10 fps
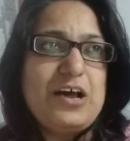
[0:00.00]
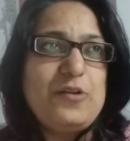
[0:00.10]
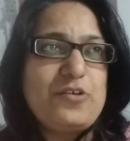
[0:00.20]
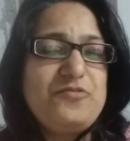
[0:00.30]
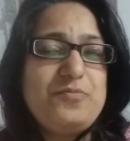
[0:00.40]
A
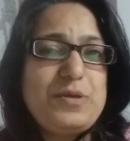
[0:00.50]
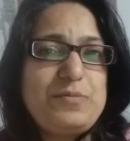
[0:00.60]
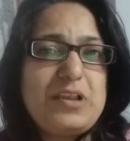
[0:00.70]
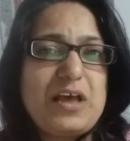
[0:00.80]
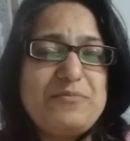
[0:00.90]
lot of
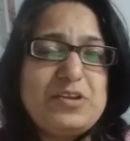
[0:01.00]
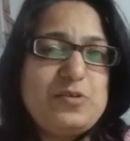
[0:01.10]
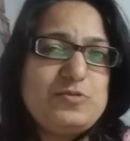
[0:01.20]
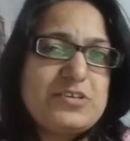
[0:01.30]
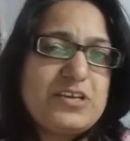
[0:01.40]
people have been
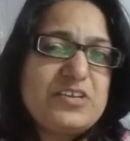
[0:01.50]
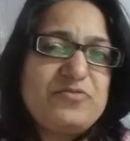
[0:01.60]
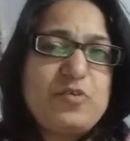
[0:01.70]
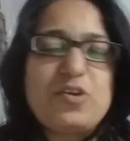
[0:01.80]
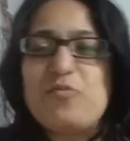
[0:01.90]
using it
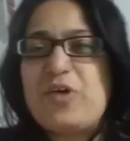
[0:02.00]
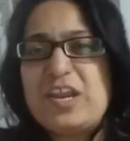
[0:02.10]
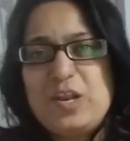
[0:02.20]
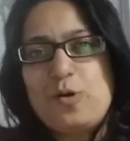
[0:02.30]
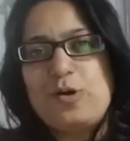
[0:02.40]
for a
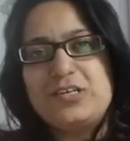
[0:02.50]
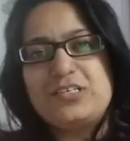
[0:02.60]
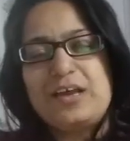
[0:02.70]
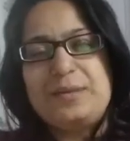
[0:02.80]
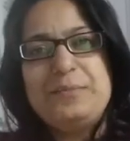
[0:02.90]
very long
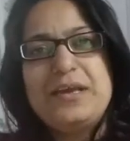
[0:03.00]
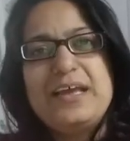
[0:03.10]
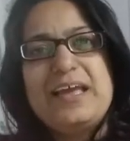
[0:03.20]
time,